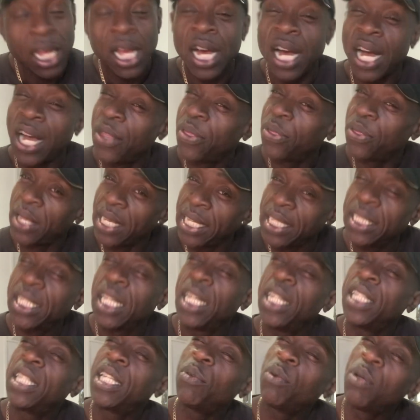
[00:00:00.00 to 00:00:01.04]
I think
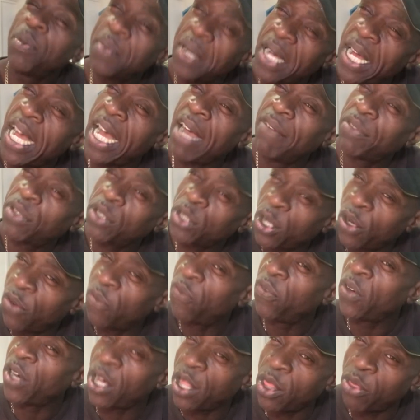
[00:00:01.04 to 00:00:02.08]
that we might have to go
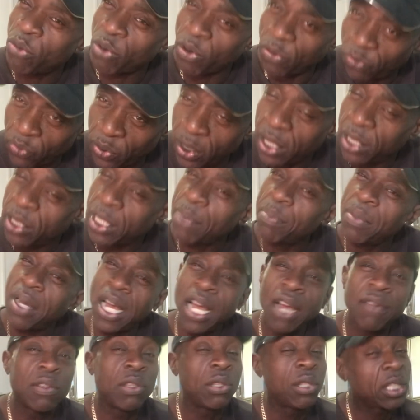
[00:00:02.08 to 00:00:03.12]
further afield. They might
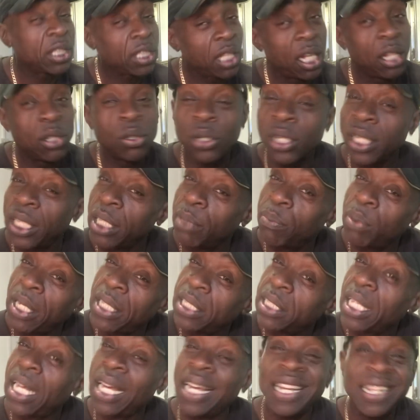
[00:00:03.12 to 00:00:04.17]
have to start looking in places
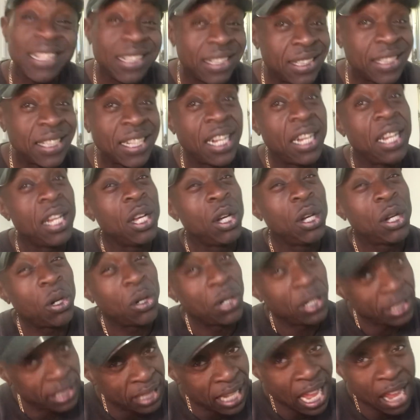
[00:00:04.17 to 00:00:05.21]
like India or
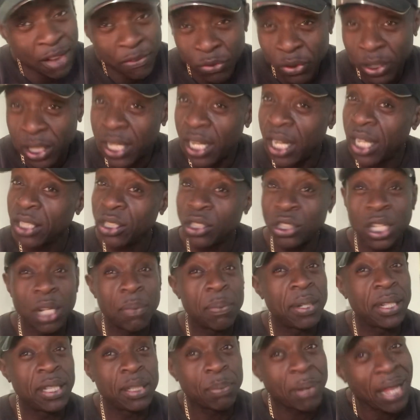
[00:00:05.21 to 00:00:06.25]
in Africa, do you know what I
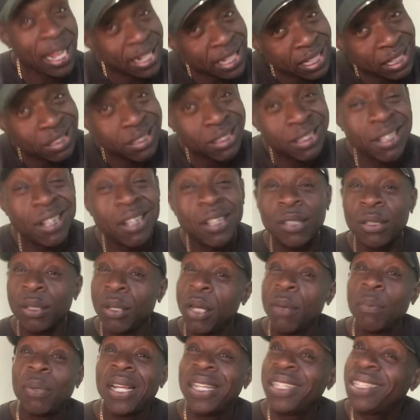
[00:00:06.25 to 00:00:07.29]
mean, Pakistan,
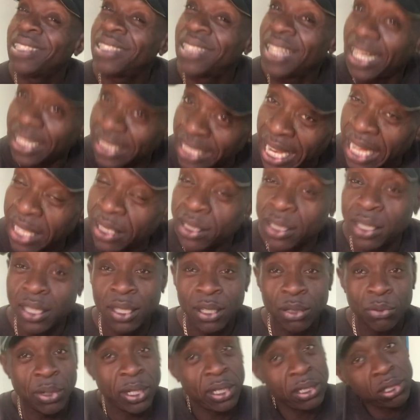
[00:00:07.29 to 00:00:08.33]
places like that.
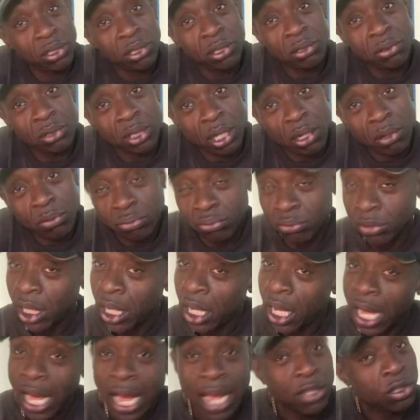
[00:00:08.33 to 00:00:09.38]
Which,
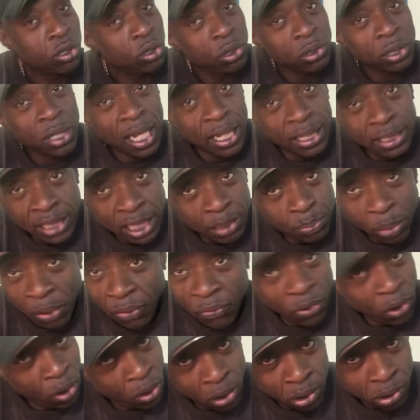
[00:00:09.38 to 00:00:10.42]
as you guys said
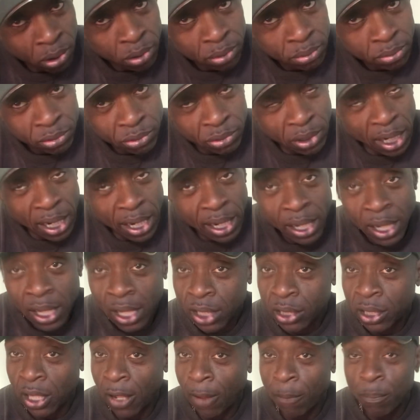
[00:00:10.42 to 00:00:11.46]
before, right,
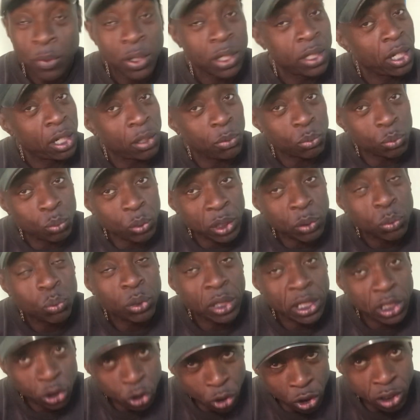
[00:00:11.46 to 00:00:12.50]
that we
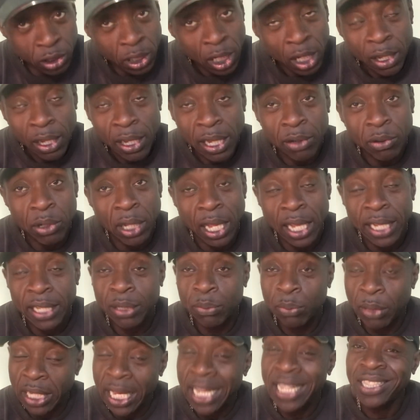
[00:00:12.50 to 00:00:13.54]
should like
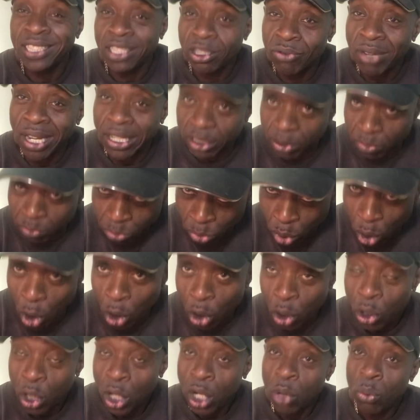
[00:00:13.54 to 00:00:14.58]
interact more
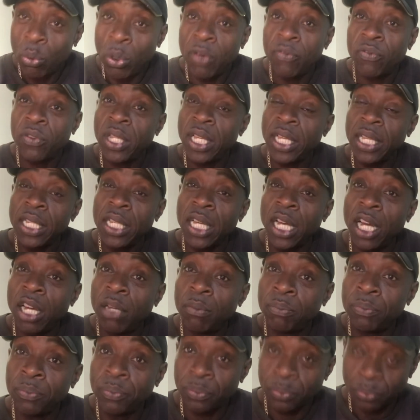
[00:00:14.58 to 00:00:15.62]
with
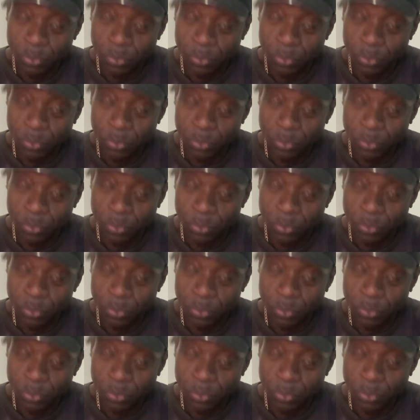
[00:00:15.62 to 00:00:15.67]
the